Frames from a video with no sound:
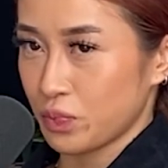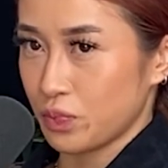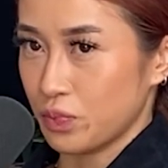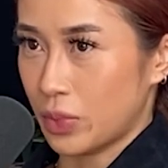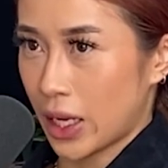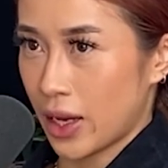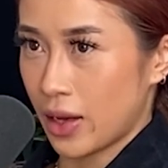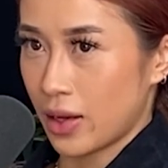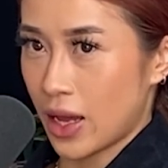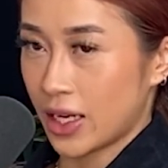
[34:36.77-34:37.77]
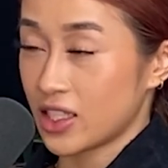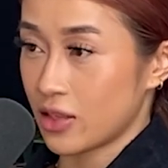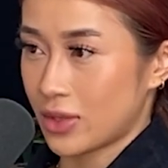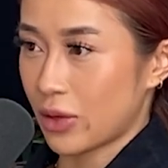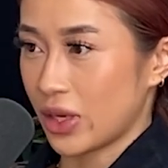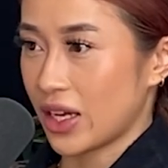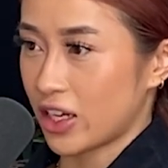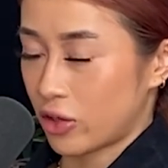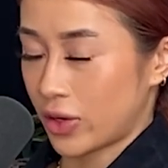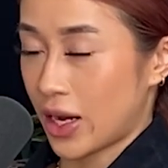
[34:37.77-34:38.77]
But any tips that we
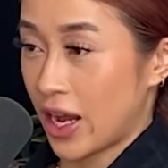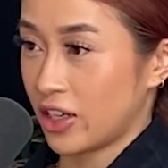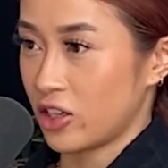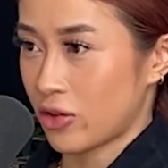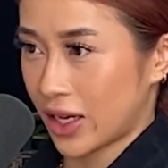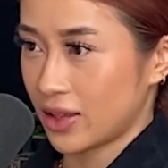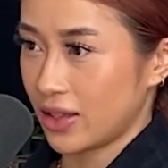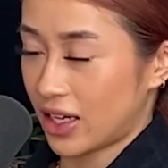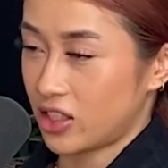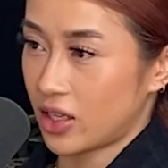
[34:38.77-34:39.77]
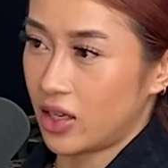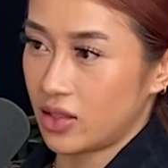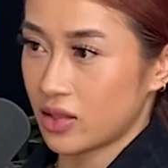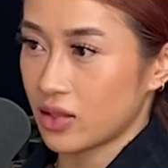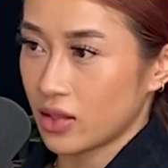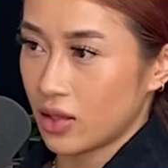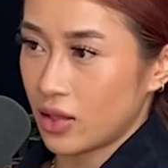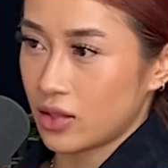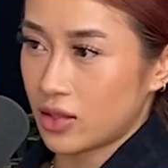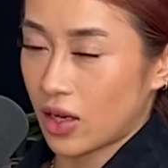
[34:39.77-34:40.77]
get handed directly, that's us.
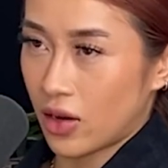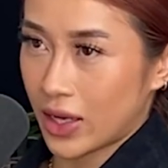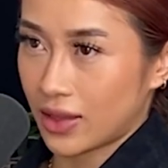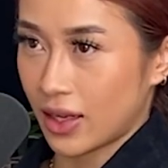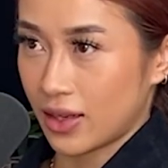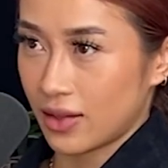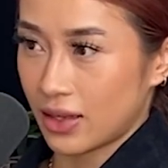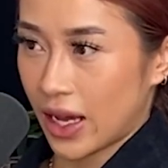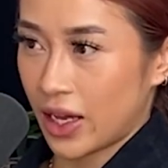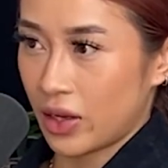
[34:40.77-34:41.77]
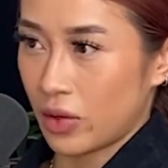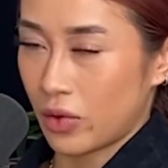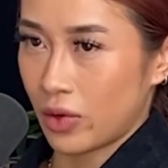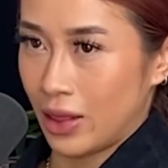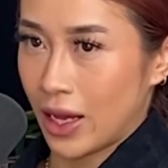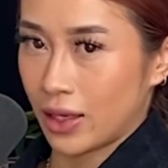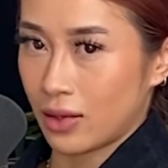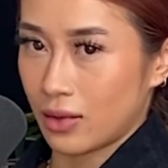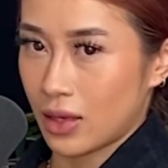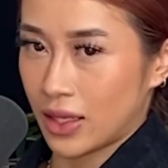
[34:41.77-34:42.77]
So at the end of the night, or like
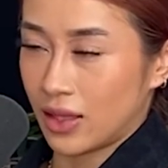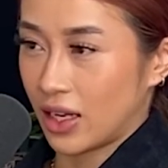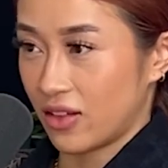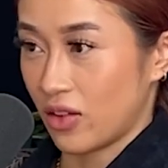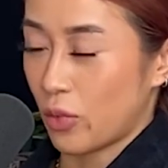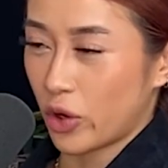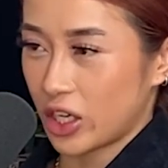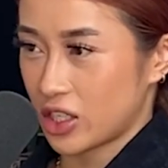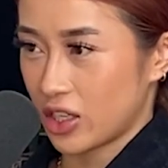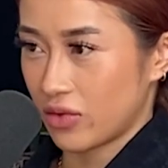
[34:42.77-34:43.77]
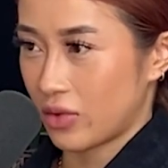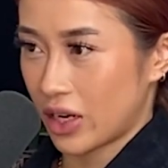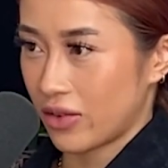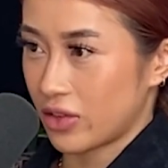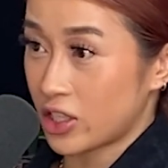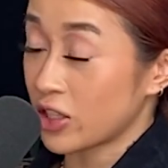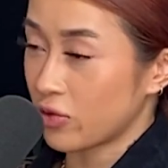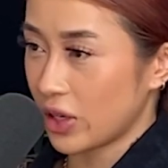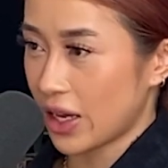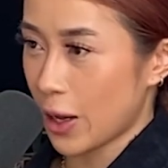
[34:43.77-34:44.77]
at the end of the morning shift, whatever
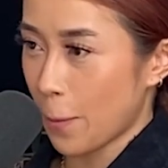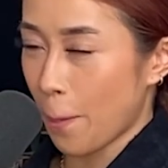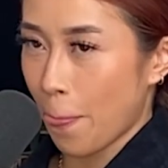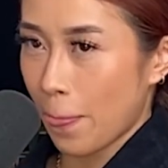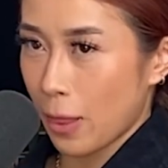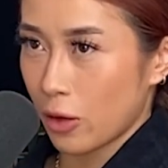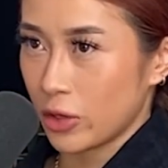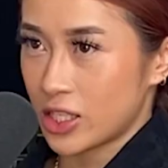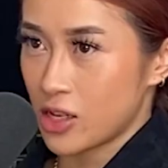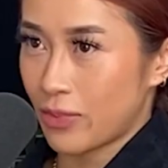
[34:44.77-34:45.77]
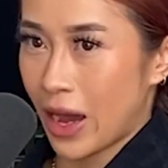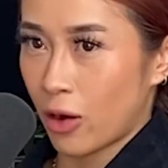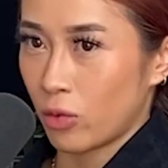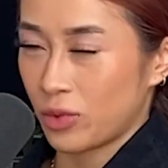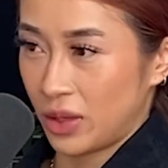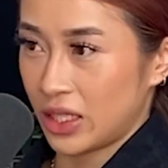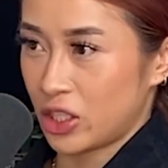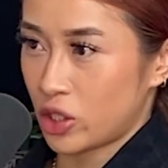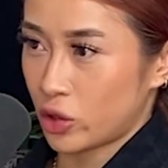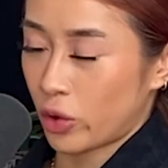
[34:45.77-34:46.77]
shift we get, we tip out what
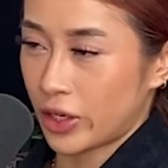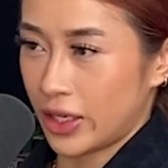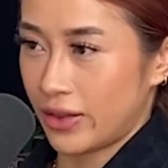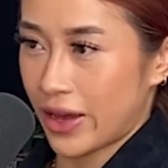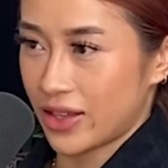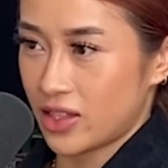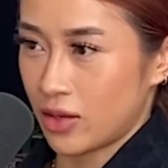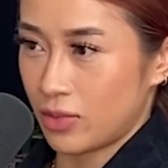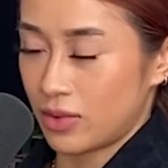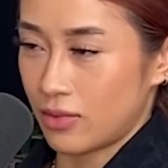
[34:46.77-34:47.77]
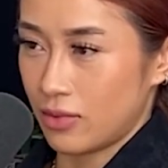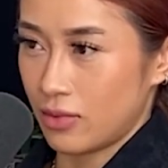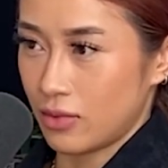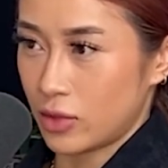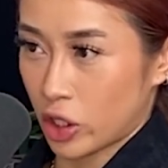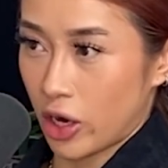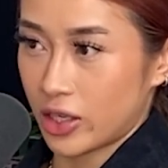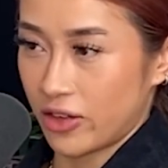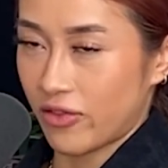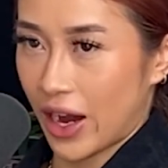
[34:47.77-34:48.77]
is short in that tip jar,
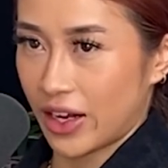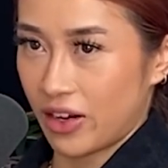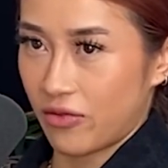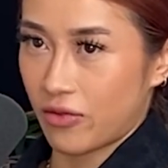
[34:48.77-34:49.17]
divided